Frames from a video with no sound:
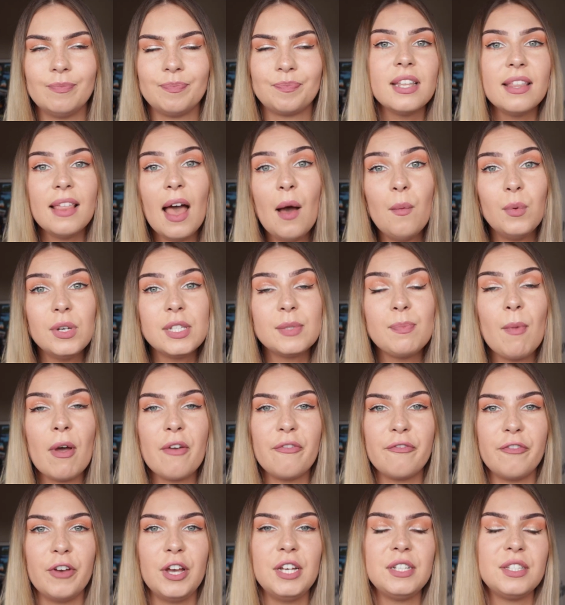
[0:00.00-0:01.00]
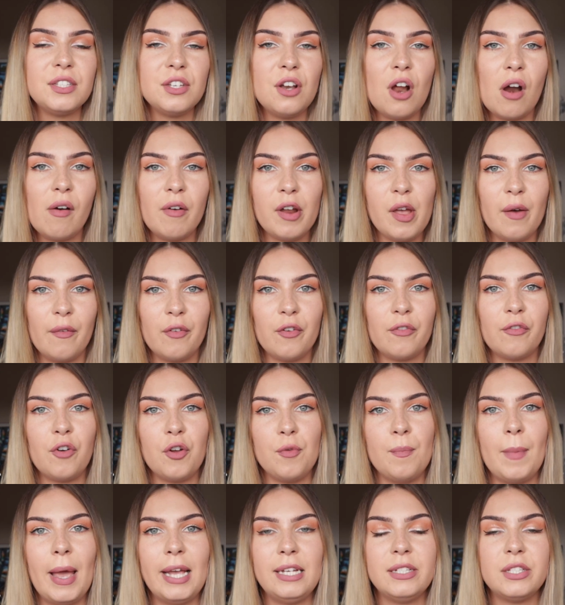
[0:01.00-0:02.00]
So that was my first scenario of a
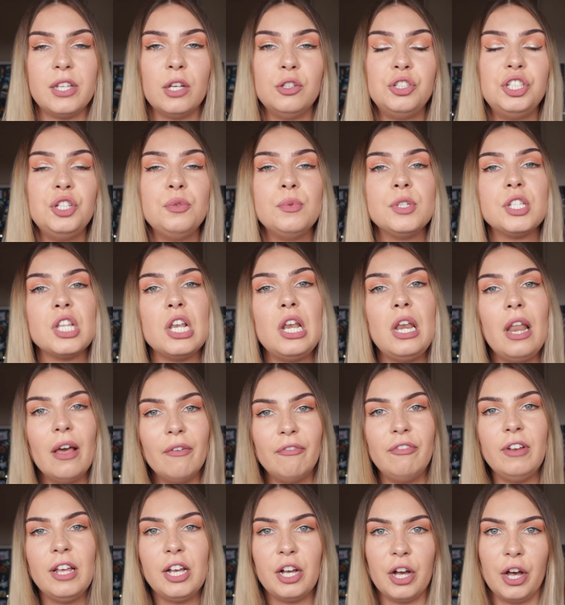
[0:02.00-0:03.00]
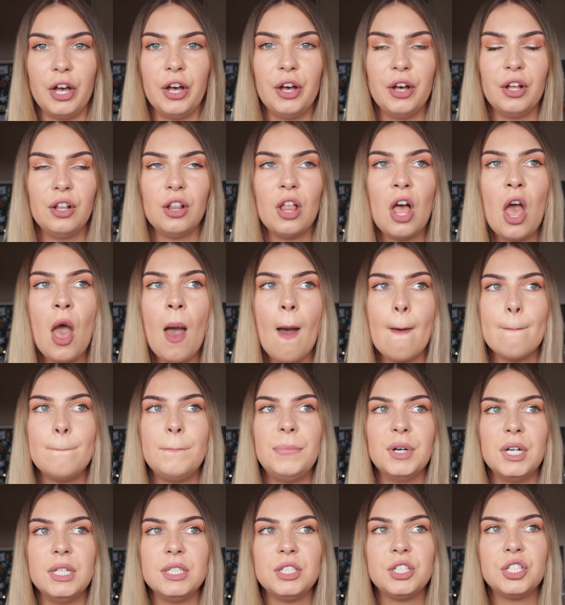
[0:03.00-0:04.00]
roommate. So she was a lovely girl,
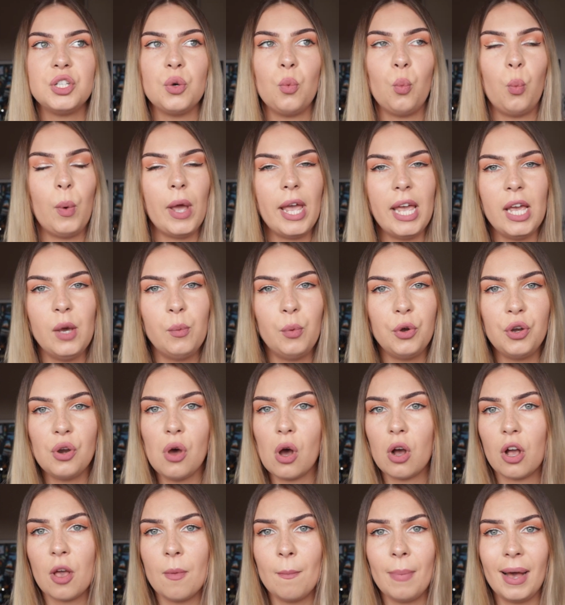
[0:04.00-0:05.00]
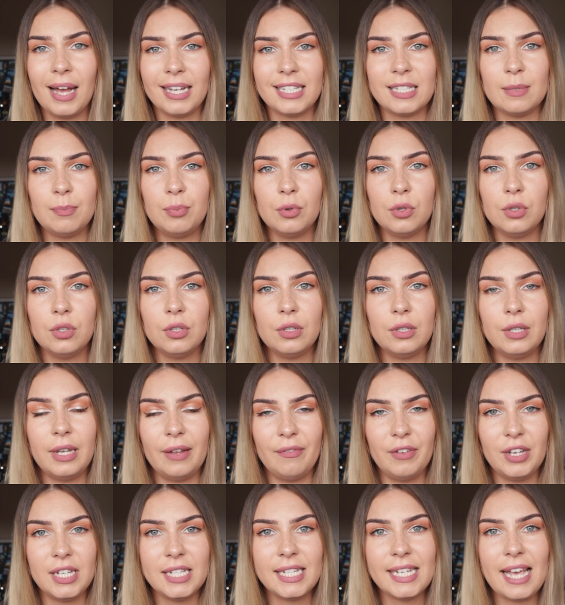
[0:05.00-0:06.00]
but we were not compatible
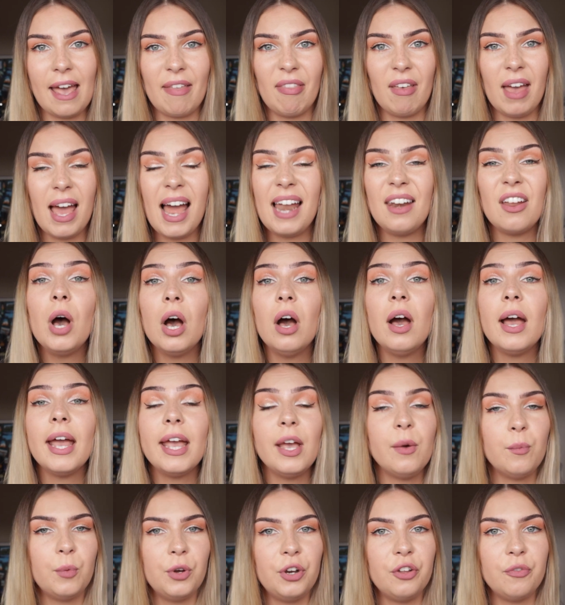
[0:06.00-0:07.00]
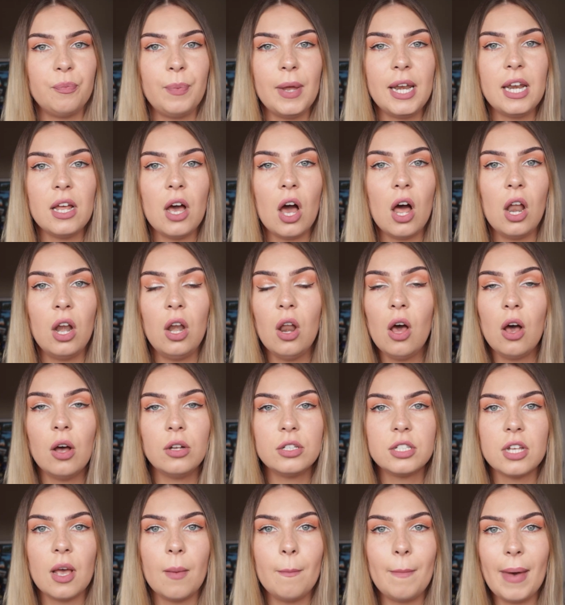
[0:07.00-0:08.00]
living together. But it would have been a
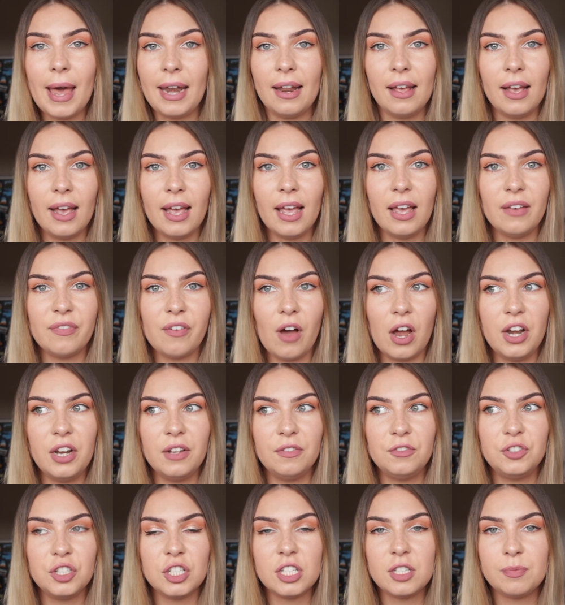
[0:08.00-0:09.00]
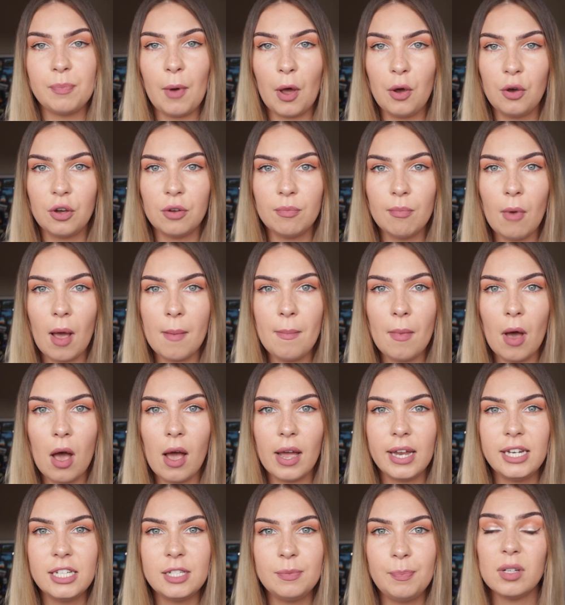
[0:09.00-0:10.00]
lot better if I'd have just spoken my
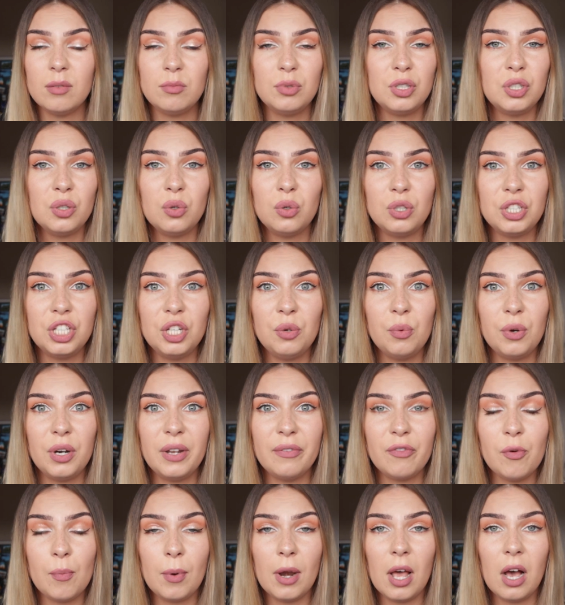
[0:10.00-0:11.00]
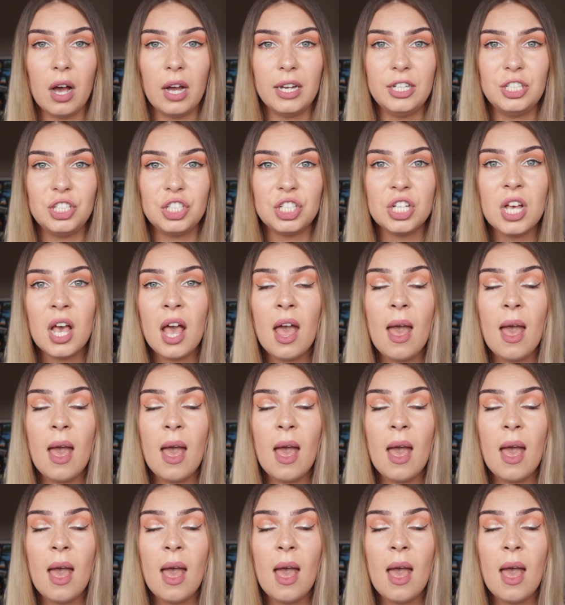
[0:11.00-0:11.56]
mind. I'm sure she would have obliged.